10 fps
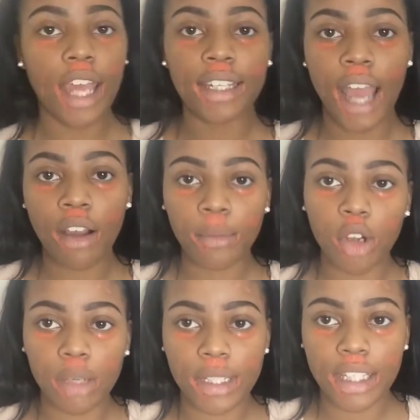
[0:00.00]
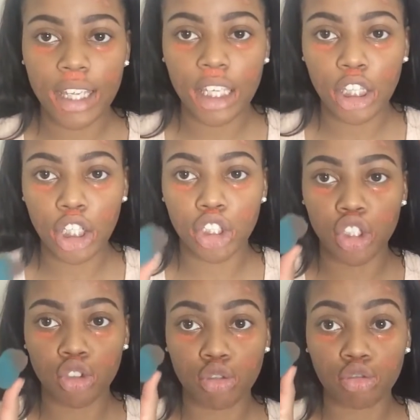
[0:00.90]
And now I'm going to be taking
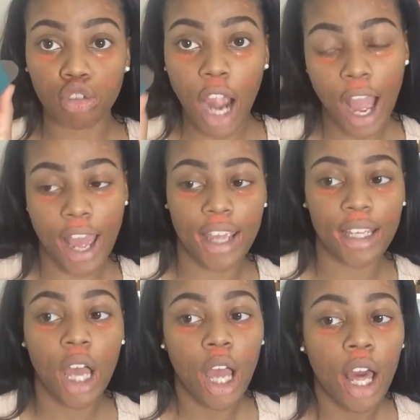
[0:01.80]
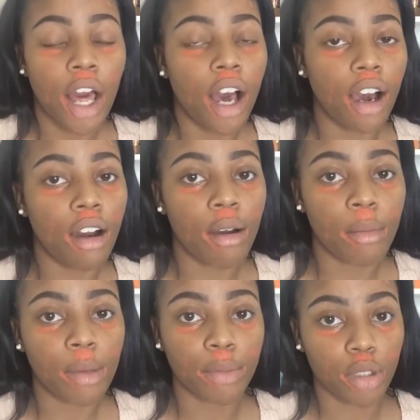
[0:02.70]
this dry
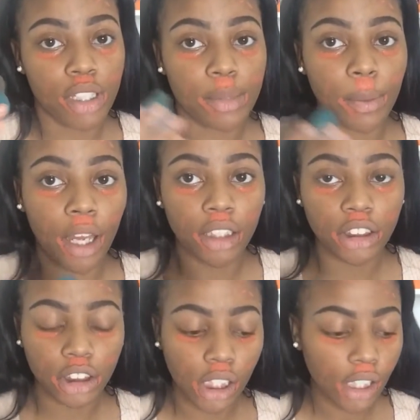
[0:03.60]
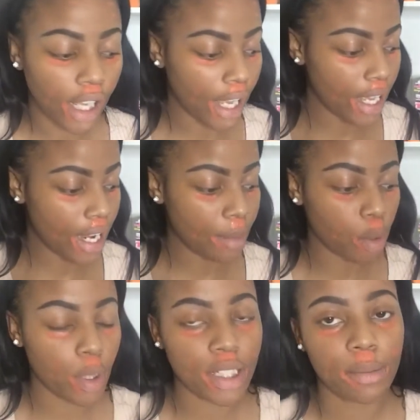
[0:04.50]
beauty sponge, and I'm
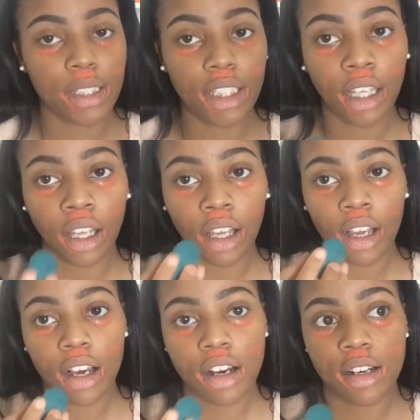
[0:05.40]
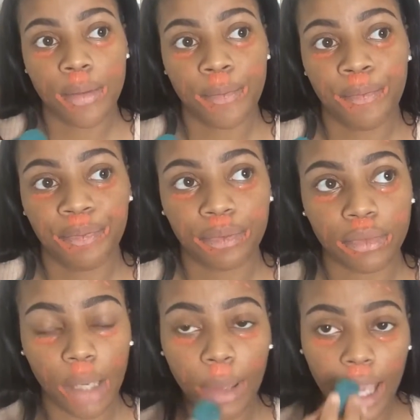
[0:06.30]
going to be
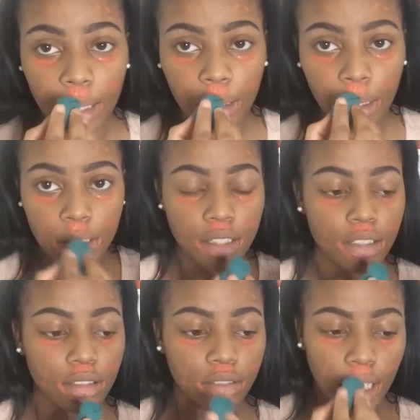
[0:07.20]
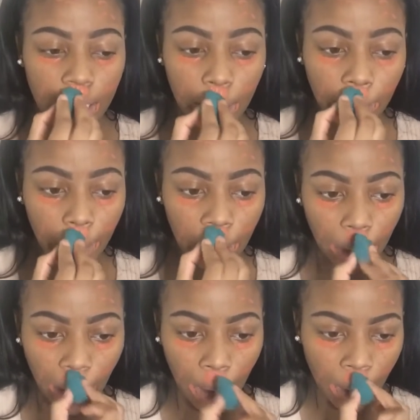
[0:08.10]
packing this, like spreading
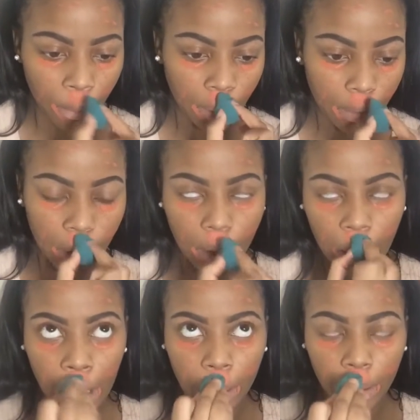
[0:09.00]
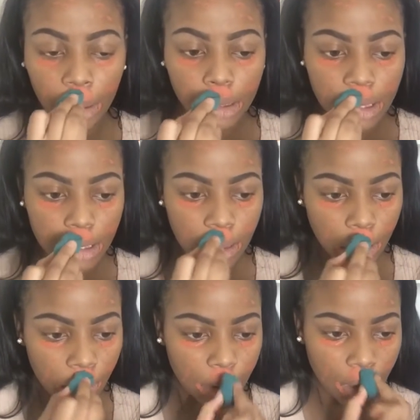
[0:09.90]
this out, blending it in, which is
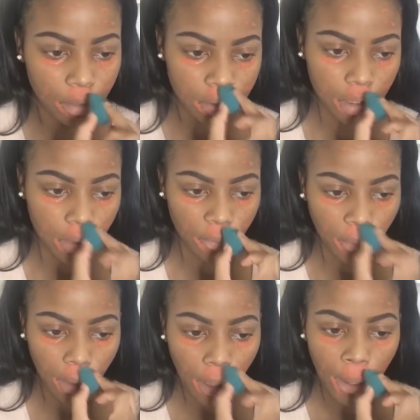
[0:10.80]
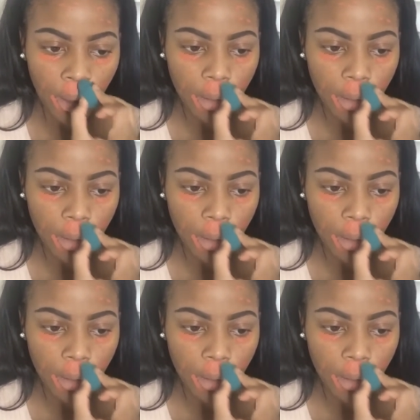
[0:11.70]
the word that I was looking for.